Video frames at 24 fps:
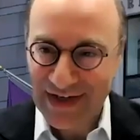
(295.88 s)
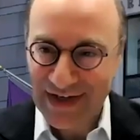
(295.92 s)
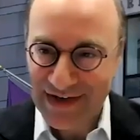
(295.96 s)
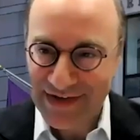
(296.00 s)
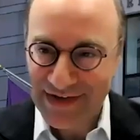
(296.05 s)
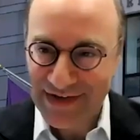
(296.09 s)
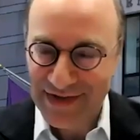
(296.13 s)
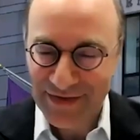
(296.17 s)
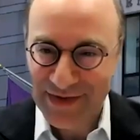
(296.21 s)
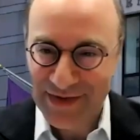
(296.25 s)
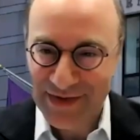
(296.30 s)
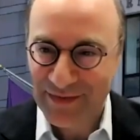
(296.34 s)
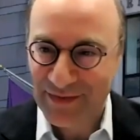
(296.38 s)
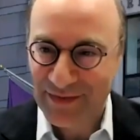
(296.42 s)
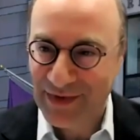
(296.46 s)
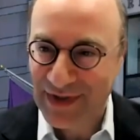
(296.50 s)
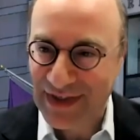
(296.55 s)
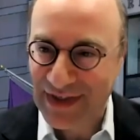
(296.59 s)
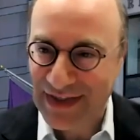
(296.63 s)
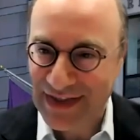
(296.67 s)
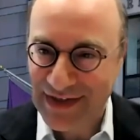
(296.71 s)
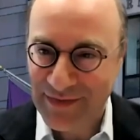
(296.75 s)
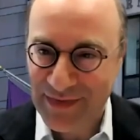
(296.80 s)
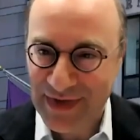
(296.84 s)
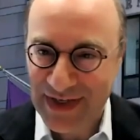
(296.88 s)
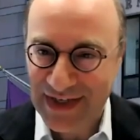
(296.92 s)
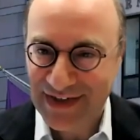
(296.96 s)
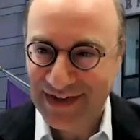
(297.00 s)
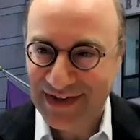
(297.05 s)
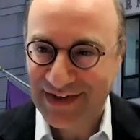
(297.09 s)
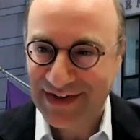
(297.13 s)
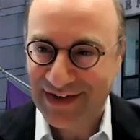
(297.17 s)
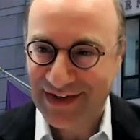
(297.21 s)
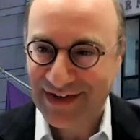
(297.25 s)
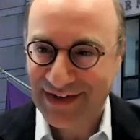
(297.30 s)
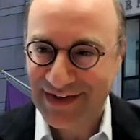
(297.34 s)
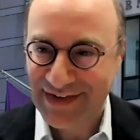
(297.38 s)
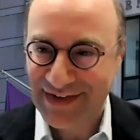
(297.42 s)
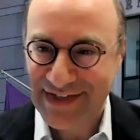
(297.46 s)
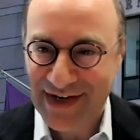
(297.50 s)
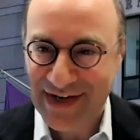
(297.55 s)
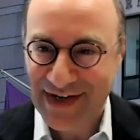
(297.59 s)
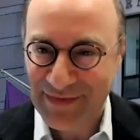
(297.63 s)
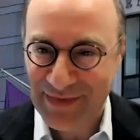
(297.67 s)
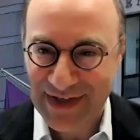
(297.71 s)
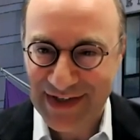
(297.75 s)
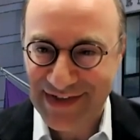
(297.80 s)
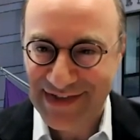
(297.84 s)
some some really big uh,
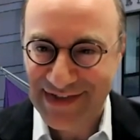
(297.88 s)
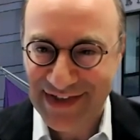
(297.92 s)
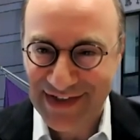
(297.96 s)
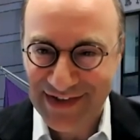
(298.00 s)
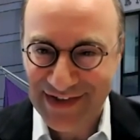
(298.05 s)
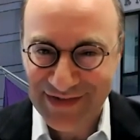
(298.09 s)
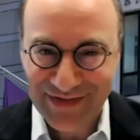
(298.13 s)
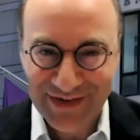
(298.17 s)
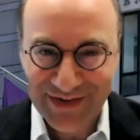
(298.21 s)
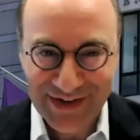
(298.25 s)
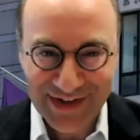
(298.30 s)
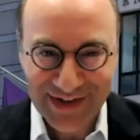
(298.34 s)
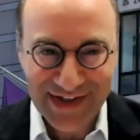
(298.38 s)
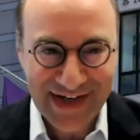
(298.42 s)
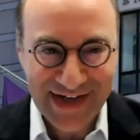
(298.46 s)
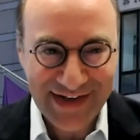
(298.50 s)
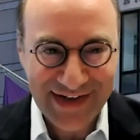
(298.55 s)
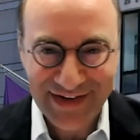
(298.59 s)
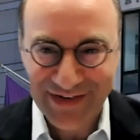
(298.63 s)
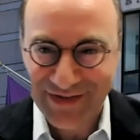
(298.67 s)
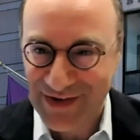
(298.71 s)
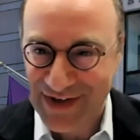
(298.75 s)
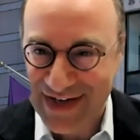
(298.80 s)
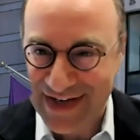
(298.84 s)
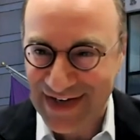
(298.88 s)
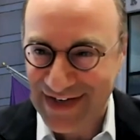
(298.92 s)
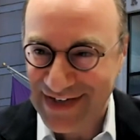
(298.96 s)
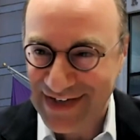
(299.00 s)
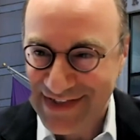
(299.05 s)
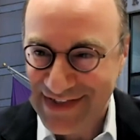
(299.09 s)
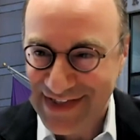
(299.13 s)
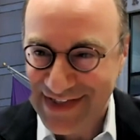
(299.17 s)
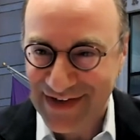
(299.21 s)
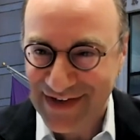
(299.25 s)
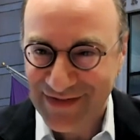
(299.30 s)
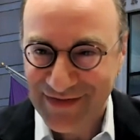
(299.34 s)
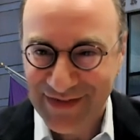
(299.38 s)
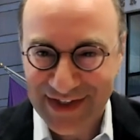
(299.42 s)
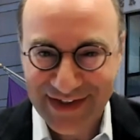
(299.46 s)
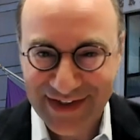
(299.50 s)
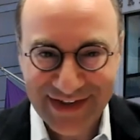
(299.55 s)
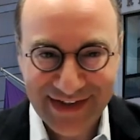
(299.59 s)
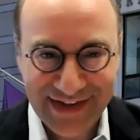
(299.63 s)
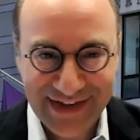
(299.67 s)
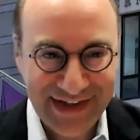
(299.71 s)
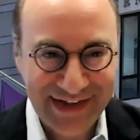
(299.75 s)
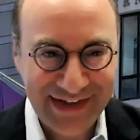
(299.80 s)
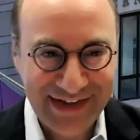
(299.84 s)
topics, and we'll get we'll get into them in
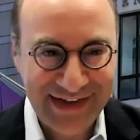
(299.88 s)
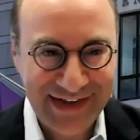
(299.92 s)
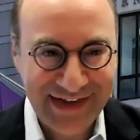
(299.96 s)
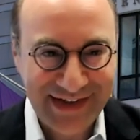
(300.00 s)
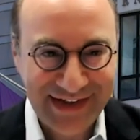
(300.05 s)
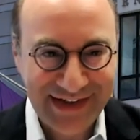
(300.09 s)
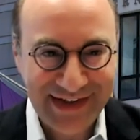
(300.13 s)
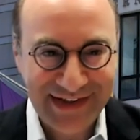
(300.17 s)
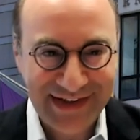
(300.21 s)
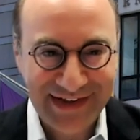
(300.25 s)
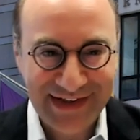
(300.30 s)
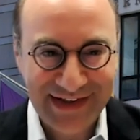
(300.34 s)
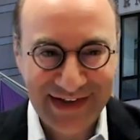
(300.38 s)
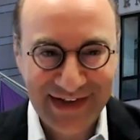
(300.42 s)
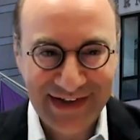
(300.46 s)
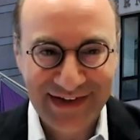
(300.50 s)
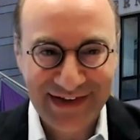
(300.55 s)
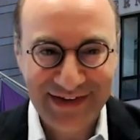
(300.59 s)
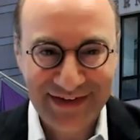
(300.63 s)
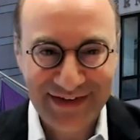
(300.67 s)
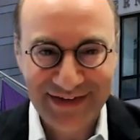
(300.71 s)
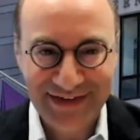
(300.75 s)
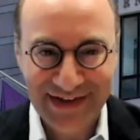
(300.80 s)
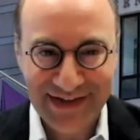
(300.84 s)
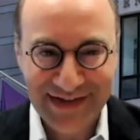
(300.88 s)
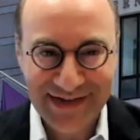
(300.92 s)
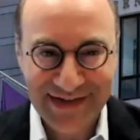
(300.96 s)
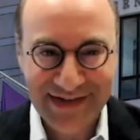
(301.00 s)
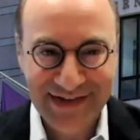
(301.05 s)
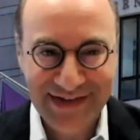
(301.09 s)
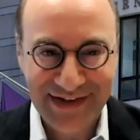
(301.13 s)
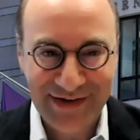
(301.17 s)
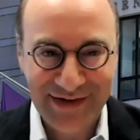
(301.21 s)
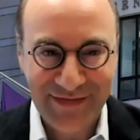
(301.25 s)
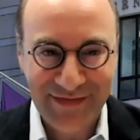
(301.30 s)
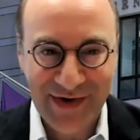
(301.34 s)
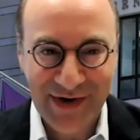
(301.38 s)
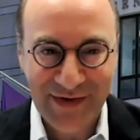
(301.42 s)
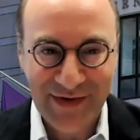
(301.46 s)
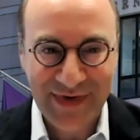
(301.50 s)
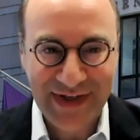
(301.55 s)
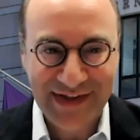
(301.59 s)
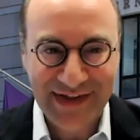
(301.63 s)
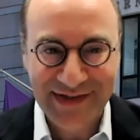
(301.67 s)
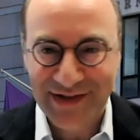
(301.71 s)
in in in just a moment.